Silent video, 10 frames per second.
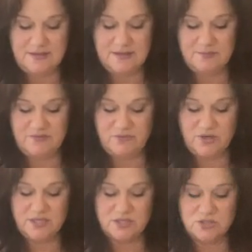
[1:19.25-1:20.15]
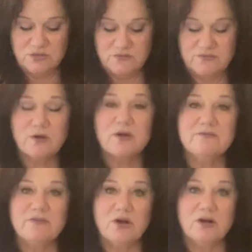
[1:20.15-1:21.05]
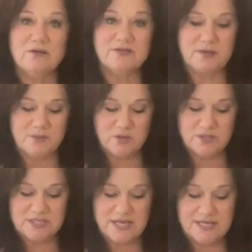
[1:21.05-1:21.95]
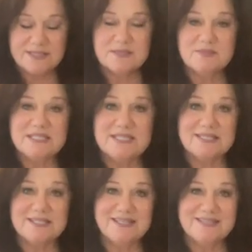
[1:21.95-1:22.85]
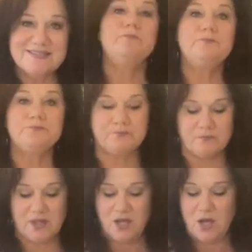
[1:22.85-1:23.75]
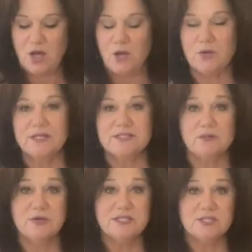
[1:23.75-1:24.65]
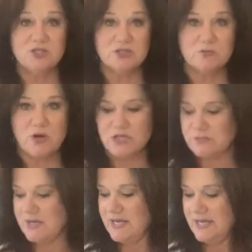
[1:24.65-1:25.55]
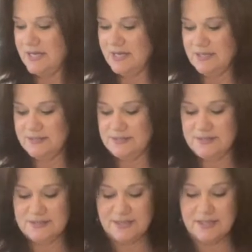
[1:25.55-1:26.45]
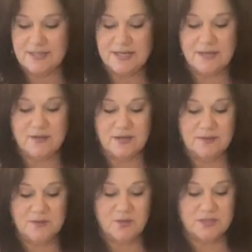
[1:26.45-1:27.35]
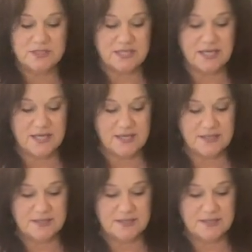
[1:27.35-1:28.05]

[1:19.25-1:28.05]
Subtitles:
before I get too far involved, I'm going to add some seasonings. Okay, so I did just wash my hands, and now I'm going to add,